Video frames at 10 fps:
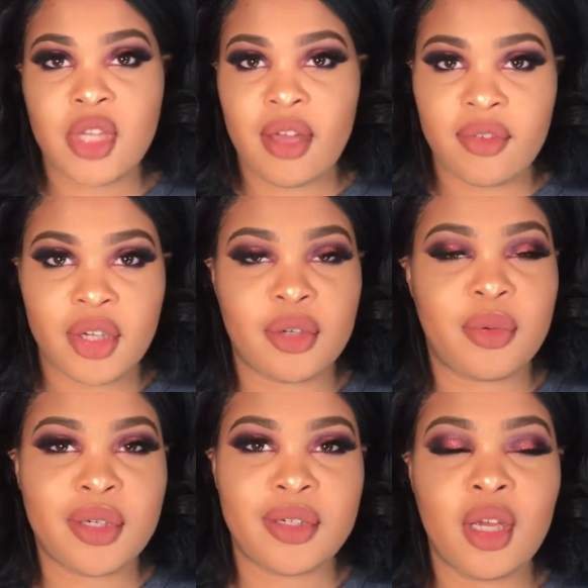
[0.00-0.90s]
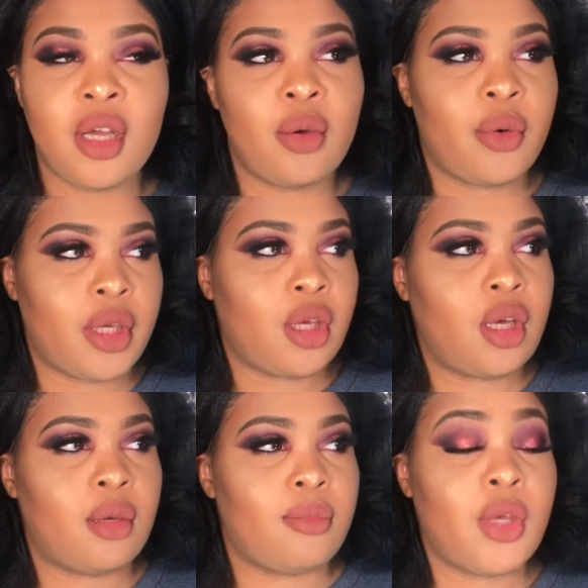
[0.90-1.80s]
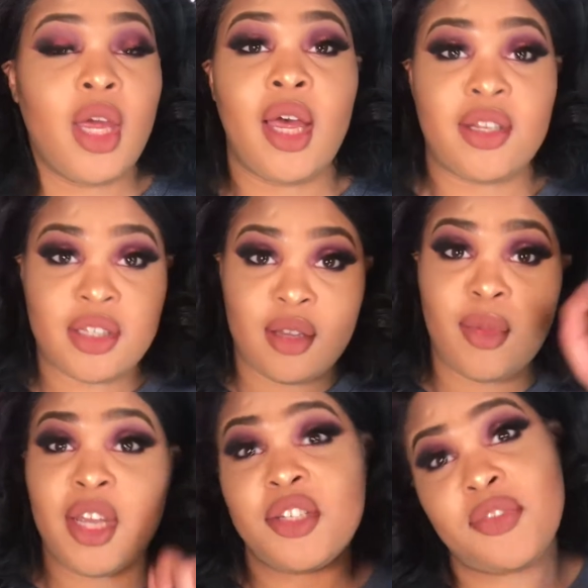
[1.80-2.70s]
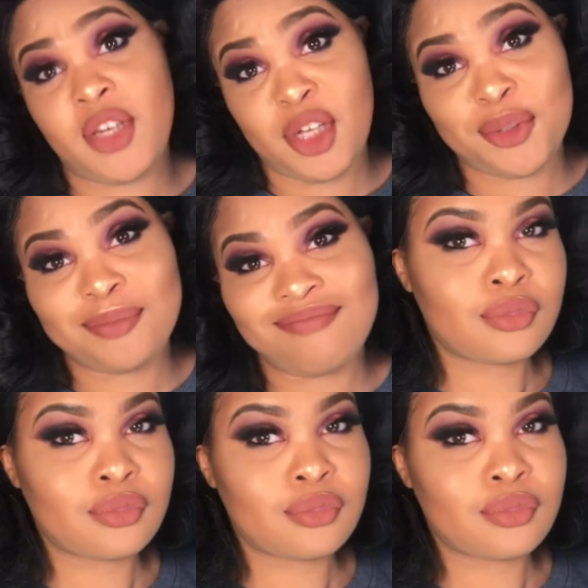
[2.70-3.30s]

Have a good one. Wait, um, I'll see you in my next video.